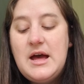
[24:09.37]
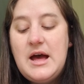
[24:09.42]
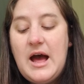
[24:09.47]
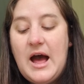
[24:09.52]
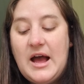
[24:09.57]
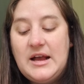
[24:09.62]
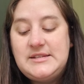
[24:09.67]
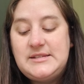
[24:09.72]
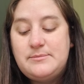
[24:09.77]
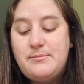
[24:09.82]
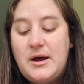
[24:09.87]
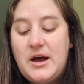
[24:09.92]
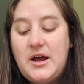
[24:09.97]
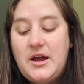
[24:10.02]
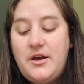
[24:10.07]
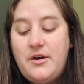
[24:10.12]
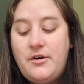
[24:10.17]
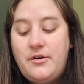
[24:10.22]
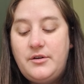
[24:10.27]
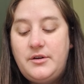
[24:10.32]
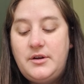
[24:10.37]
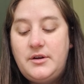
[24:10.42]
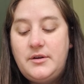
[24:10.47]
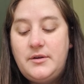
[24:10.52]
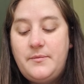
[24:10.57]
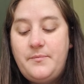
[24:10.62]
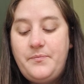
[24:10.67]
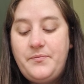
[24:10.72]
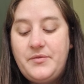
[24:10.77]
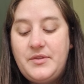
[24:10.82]
I smiled,
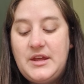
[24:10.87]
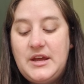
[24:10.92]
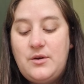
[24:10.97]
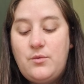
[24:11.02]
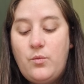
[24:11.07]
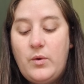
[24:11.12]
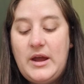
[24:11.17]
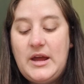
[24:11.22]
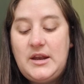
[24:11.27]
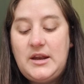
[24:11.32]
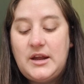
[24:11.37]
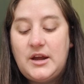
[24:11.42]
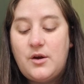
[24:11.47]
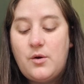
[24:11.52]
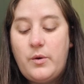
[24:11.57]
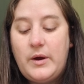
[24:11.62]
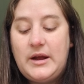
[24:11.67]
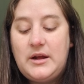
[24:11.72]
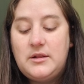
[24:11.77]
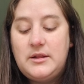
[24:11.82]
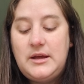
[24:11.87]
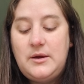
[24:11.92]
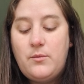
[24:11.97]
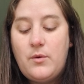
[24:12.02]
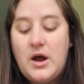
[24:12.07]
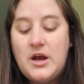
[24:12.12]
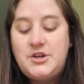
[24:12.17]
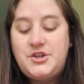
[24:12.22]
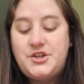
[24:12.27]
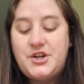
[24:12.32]
then went and quickly
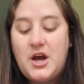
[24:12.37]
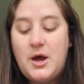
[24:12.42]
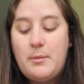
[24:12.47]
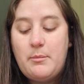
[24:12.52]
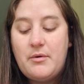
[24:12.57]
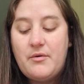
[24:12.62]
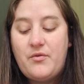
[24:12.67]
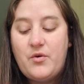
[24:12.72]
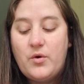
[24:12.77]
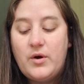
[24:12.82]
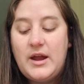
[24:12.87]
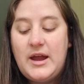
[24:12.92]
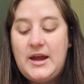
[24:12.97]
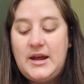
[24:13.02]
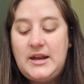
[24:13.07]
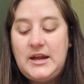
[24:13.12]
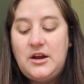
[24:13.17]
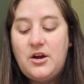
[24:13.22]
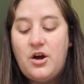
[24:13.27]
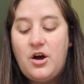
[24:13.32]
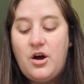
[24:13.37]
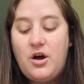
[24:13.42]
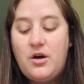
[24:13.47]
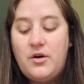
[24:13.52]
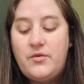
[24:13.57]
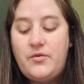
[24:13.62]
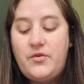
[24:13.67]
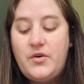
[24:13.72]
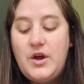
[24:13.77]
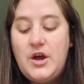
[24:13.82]
washed up before heading
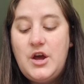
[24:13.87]
off